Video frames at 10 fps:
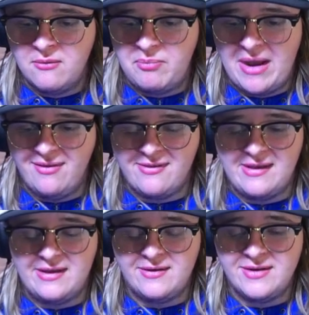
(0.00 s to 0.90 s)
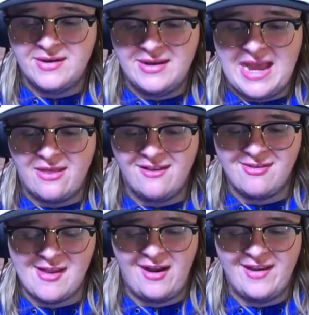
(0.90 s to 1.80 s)
But, yeah, that
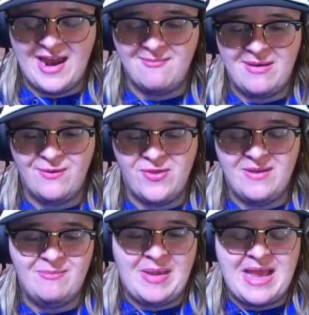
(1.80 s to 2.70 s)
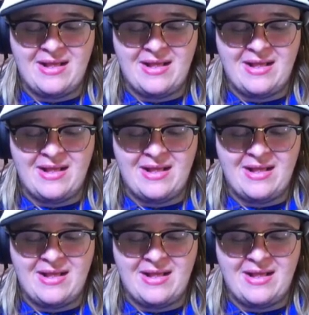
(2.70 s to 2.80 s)
Stonk enemy with it being,